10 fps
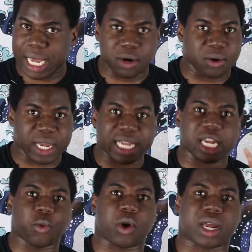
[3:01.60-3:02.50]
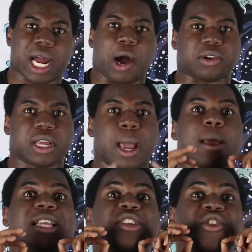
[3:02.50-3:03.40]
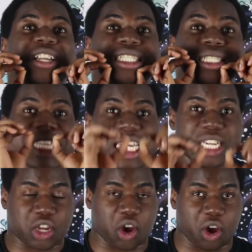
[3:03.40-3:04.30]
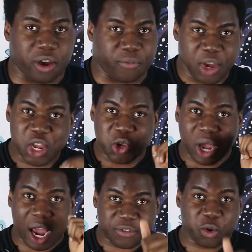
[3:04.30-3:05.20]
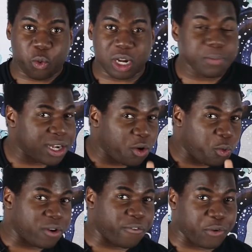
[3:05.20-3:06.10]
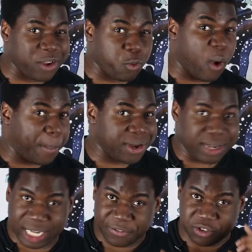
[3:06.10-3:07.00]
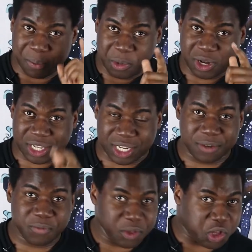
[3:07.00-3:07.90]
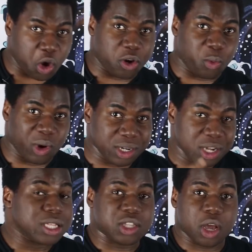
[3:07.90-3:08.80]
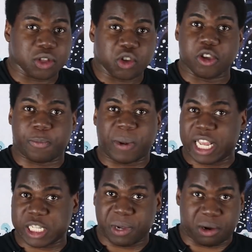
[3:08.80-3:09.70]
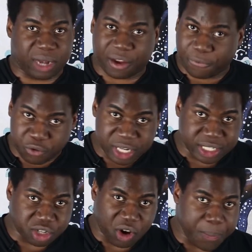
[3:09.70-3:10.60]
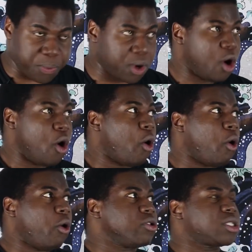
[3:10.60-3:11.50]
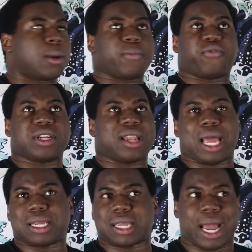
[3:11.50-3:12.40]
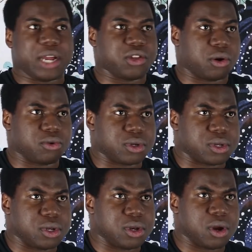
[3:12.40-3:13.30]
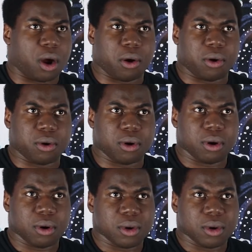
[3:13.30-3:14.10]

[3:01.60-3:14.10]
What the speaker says: hell, it can work out. You can see the curve. You have the 1-mana 1/3 weapon that gives you immunity, turn 1. Turn 2, you play a spell like Freezing Trap, or something like, I don't know,